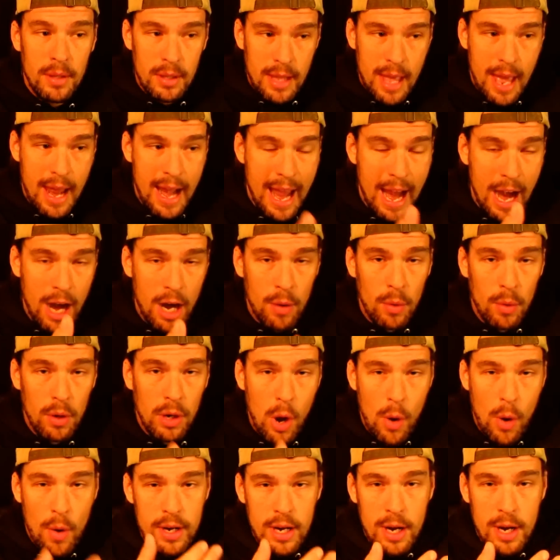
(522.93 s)
that air will
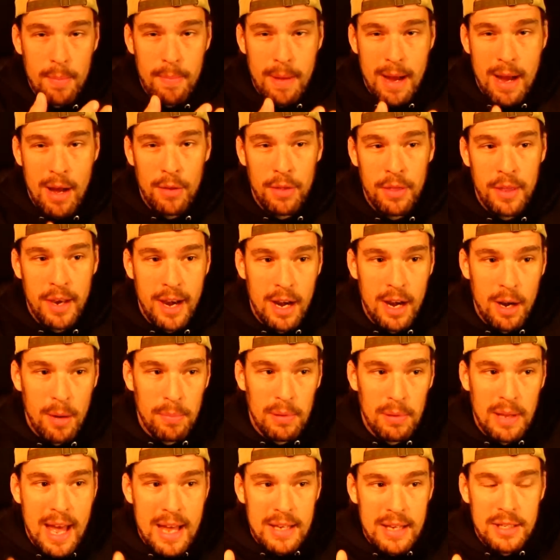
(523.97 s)
go into your mouth and it'll
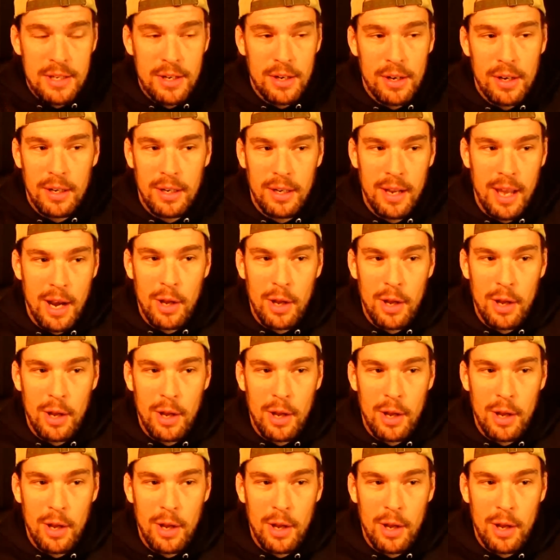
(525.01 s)
blast your